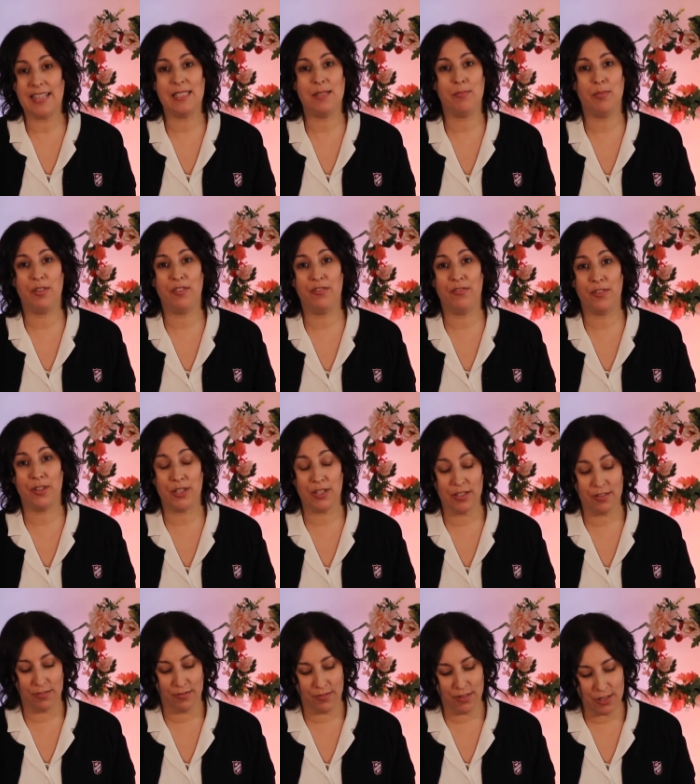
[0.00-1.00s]
has a
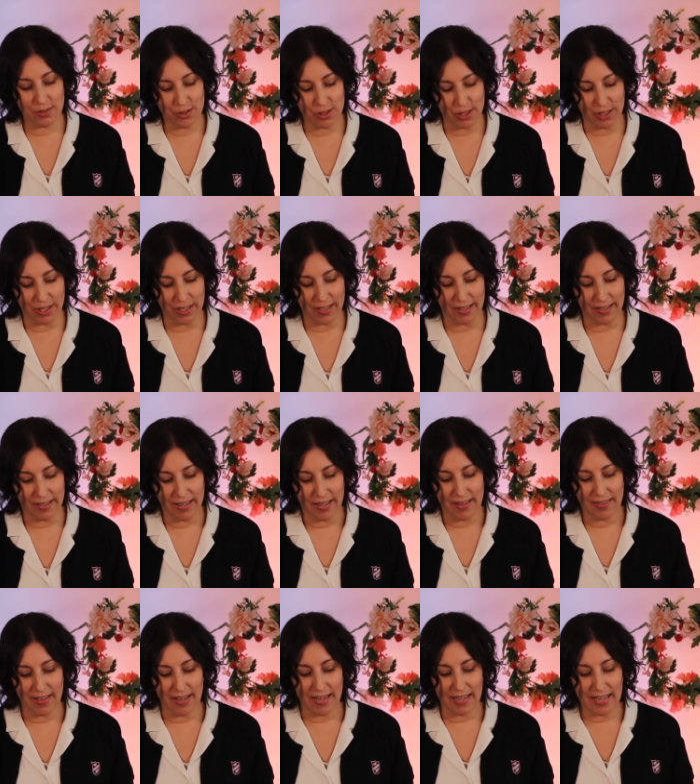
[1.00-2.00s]
preferred future
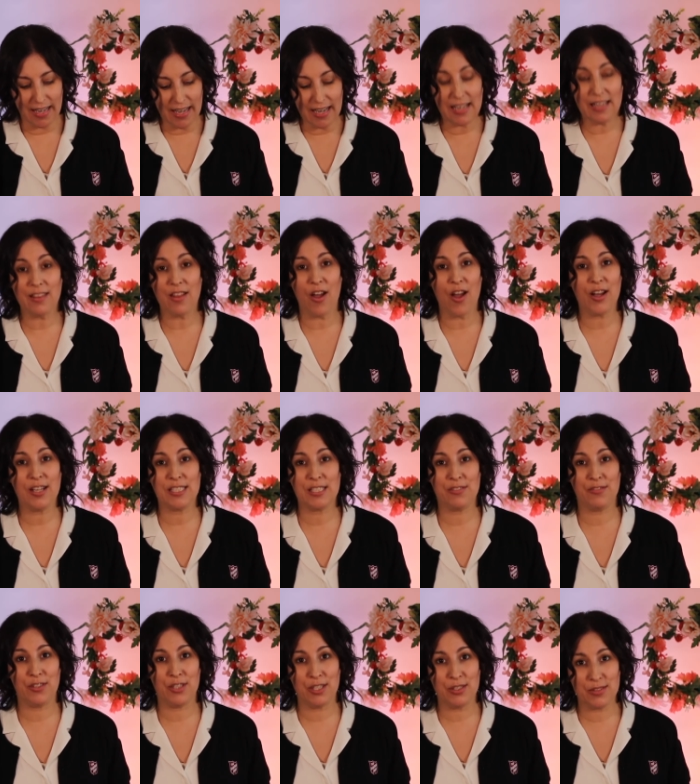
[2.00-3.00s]
that He
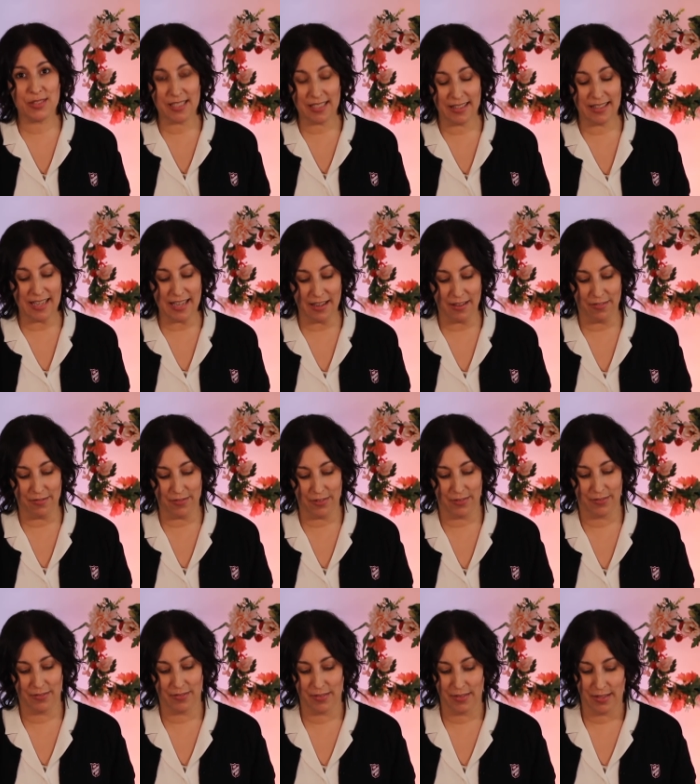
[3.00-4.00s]
longs for you to live.
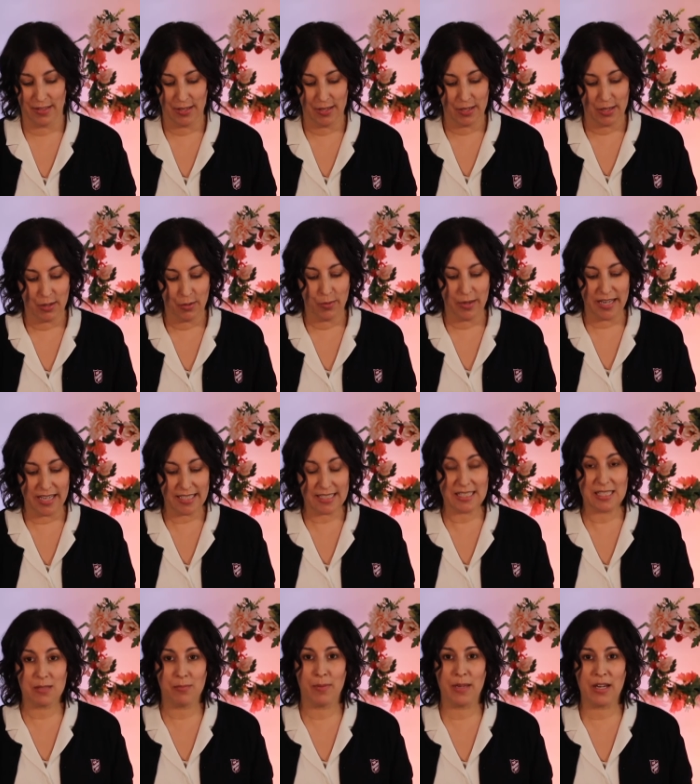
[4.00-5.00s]
We
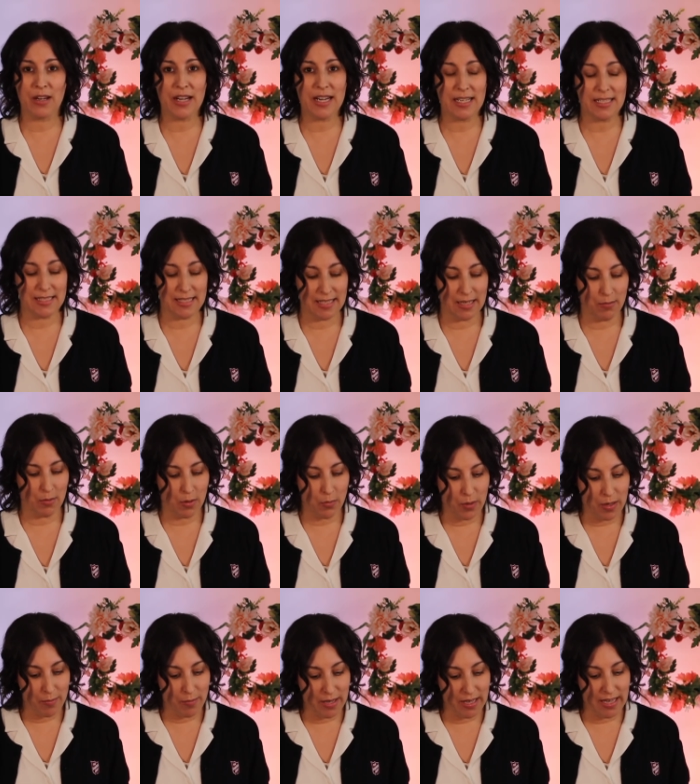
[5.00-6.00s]
experience it when
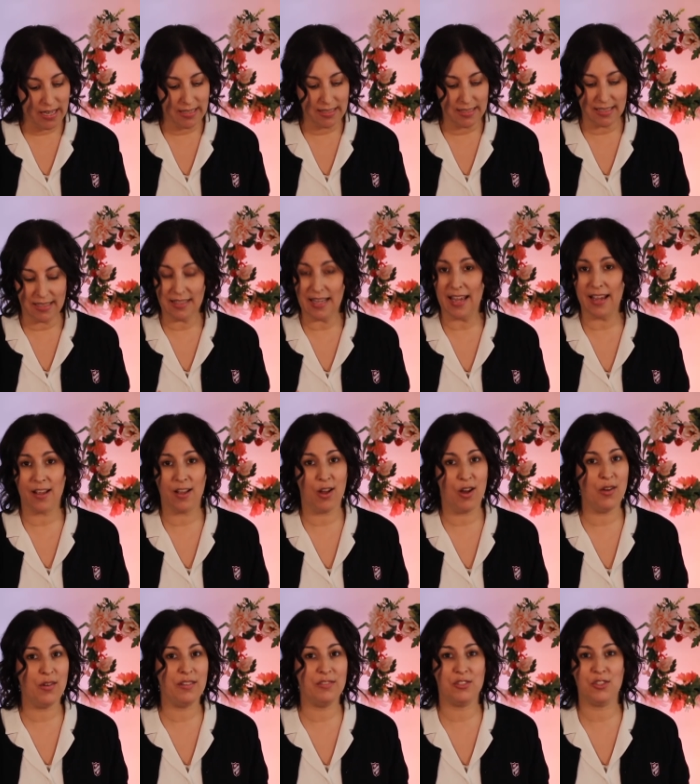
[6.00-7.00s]
we begin to let
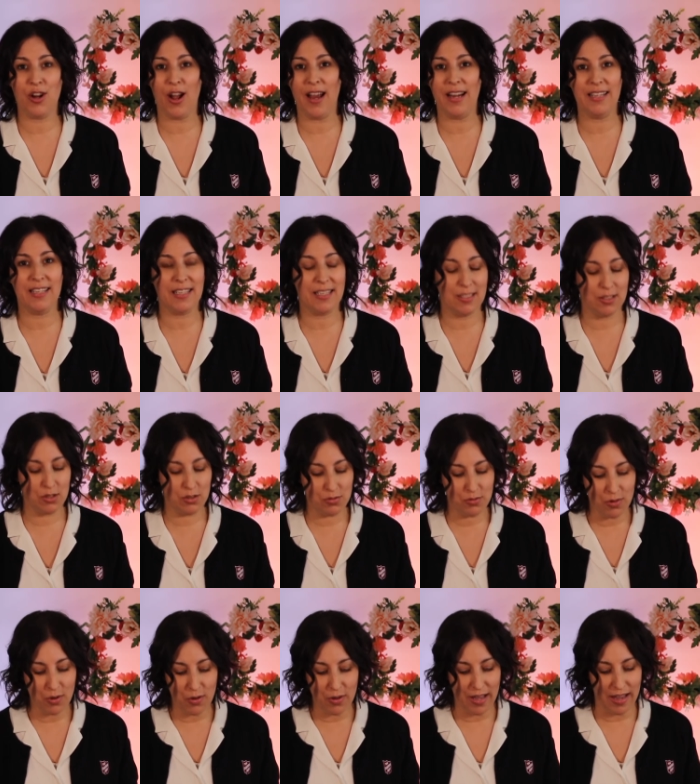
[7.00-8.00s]
go of trying to
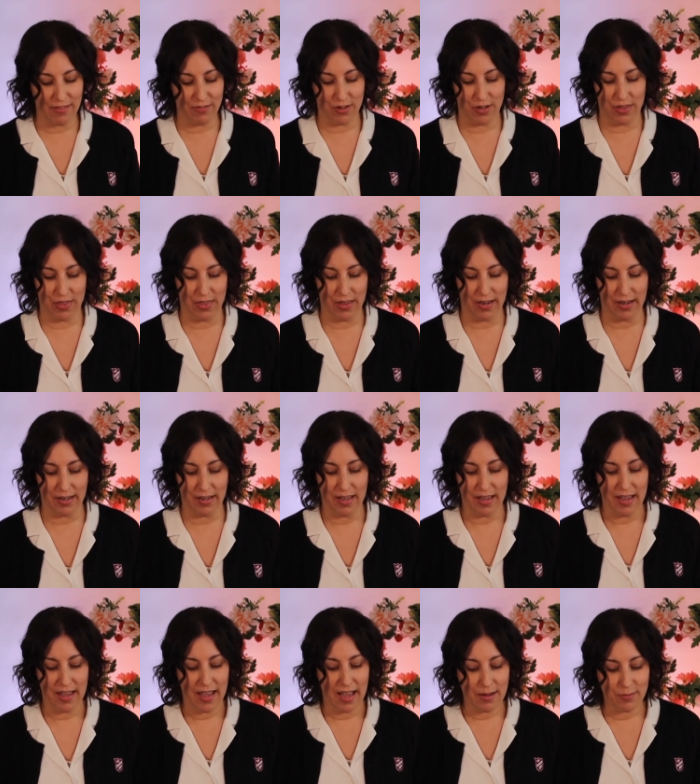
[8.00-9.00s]
control everything
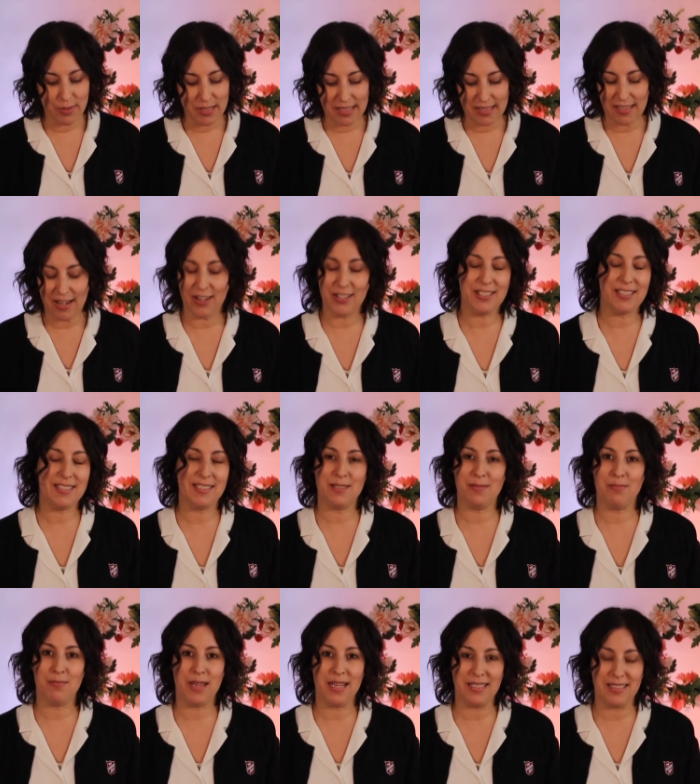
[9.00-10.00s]
and we start to
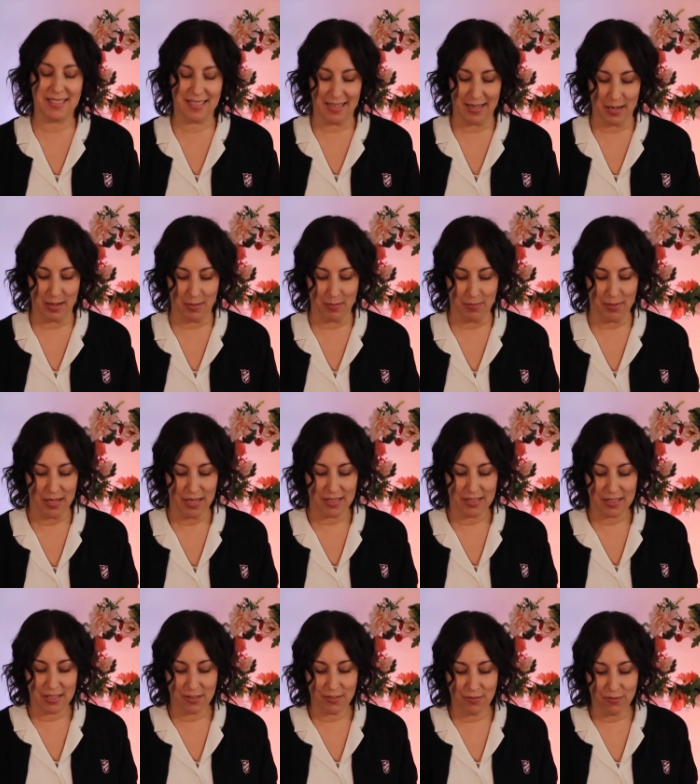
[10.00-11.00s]
submit to
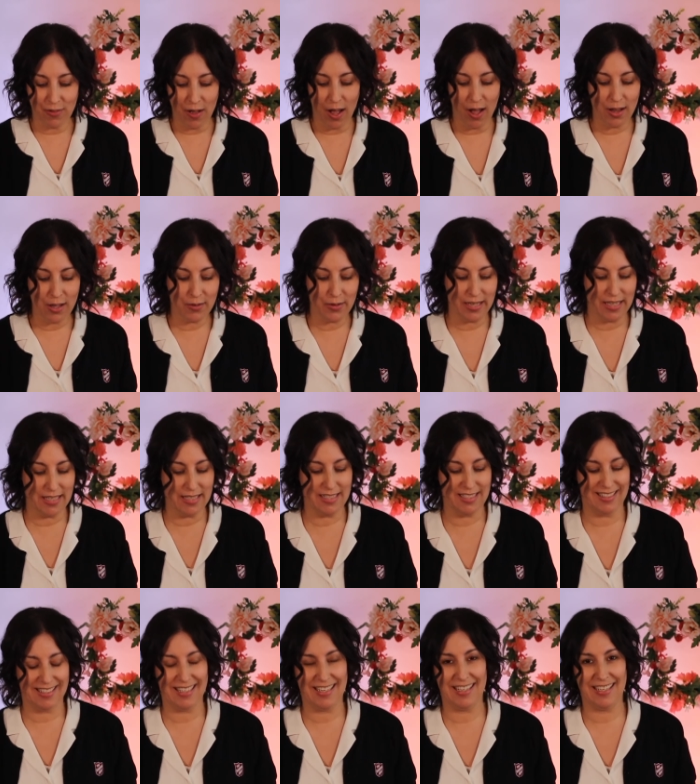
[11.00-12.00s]
Him, to follow
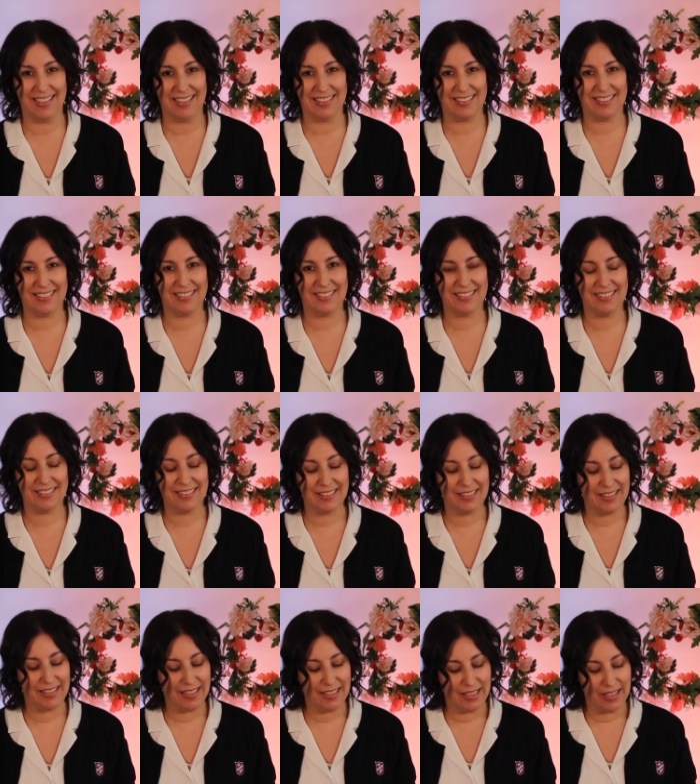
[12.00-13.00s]
His lead.
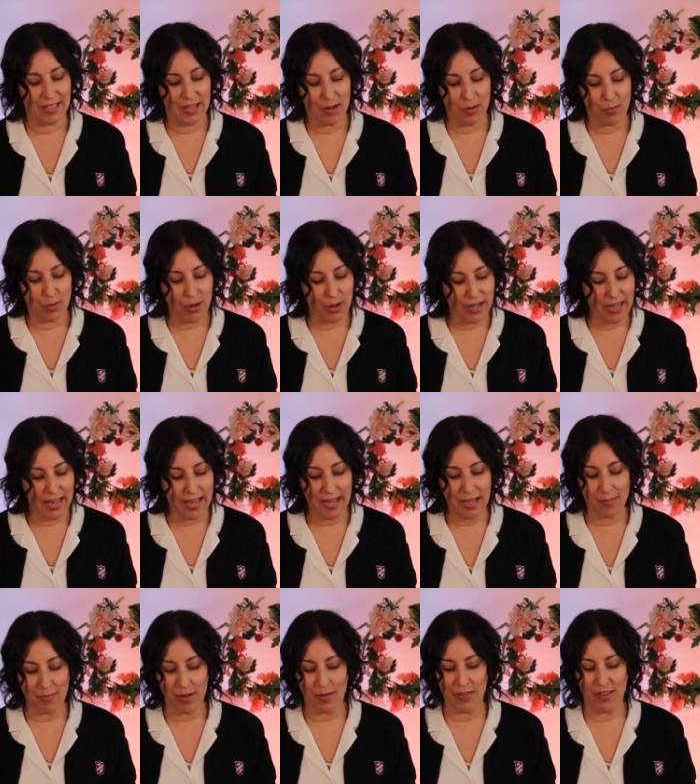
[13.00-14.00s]

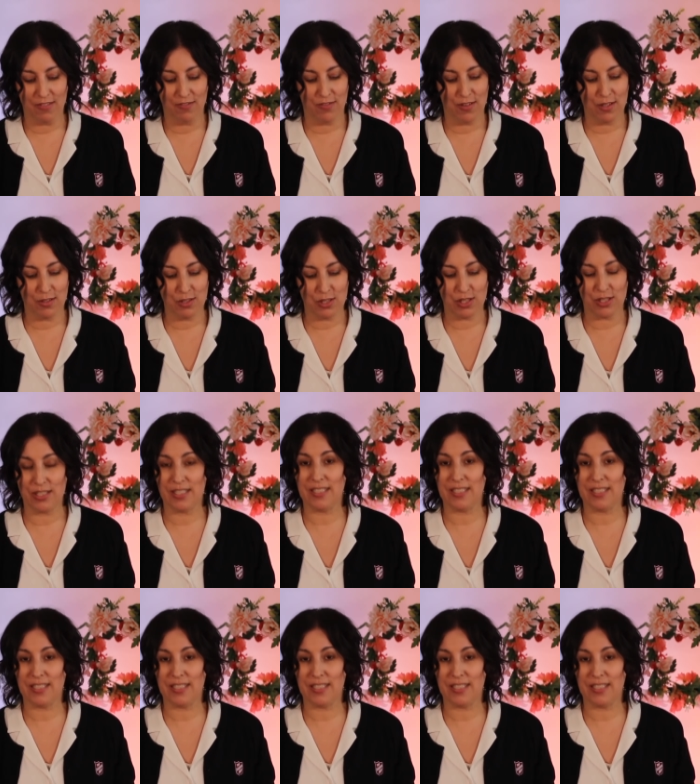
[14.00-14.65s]
Worrying about the future